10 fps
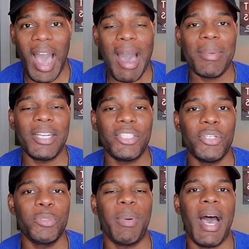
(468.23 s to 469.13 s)
I'm not sure
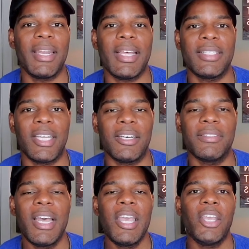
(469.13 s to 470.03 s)
who's buying that stuff,
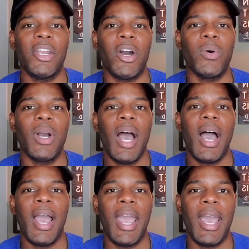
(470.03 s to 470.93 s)
you know.
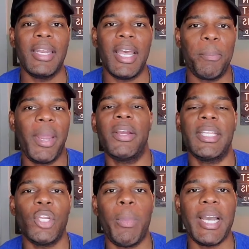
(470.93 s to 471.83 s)
And
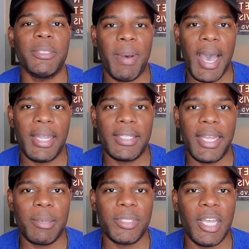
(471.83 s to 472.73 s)
apparently nobody's buying the
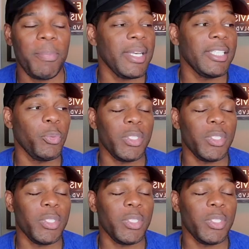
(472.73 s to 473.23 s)
damn stuff because he's